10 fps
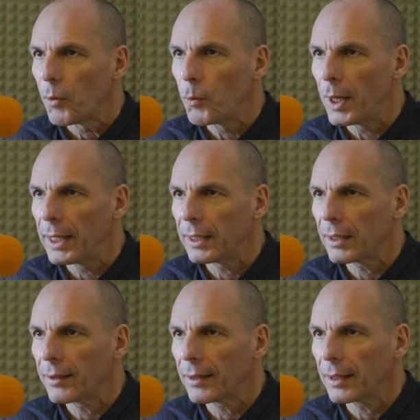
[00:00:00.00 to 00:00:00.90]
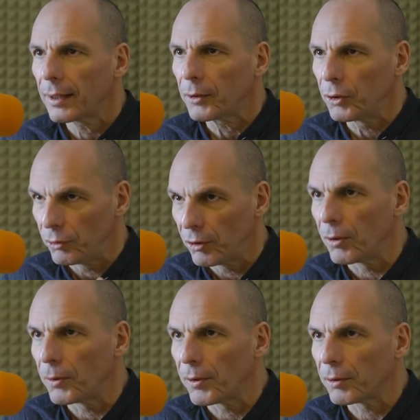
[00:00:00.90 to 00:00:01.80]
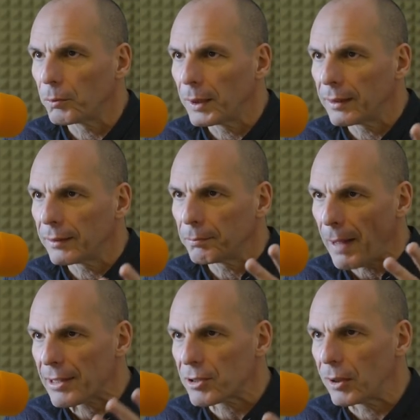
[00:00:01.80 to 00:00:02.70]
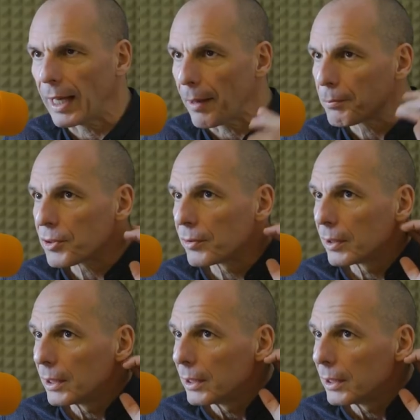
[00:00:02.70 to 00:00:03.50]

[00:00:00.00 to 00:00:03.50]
when you know that when banks collapse,